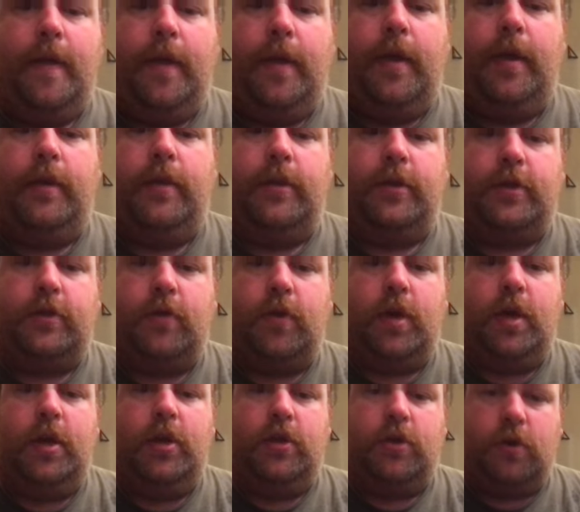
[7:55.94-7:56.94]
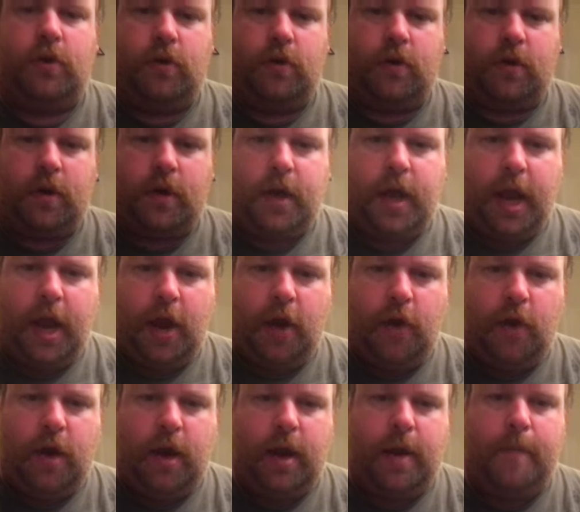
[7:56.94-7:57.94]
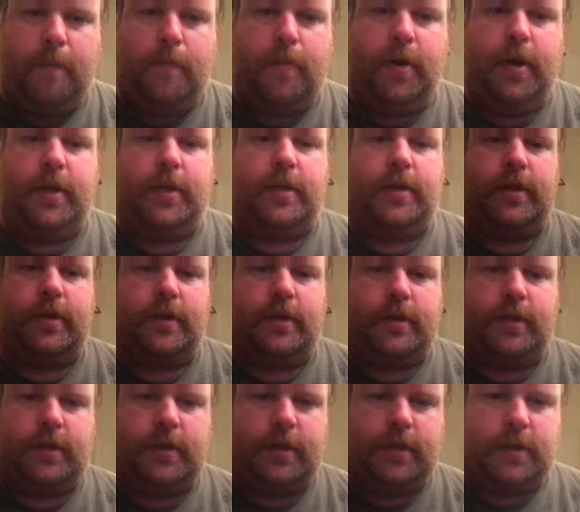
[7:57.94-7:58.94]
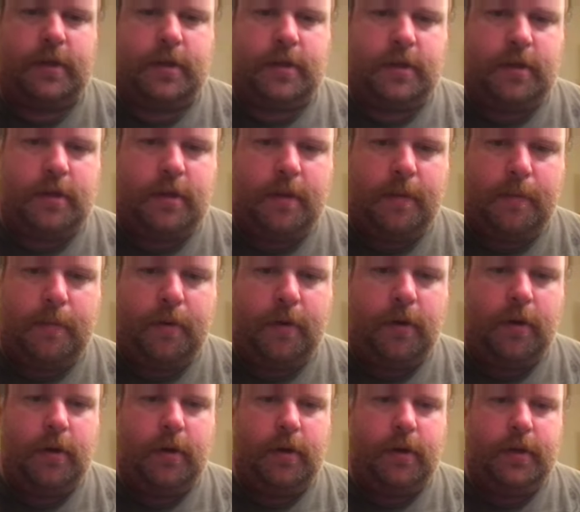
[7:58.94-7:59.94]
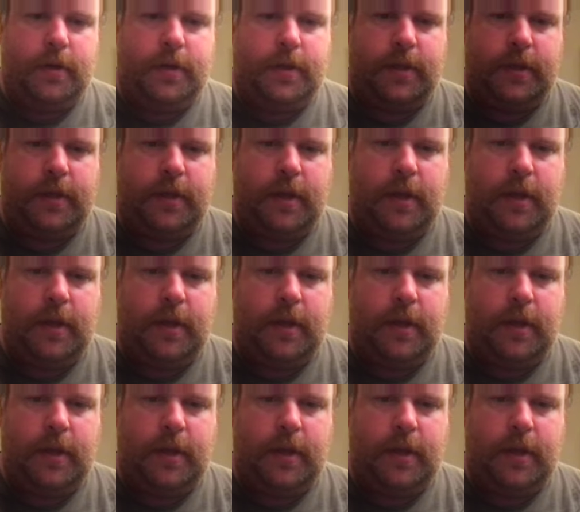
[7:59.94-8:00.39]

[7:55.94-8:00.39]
And the stranger, Gary, puts the birds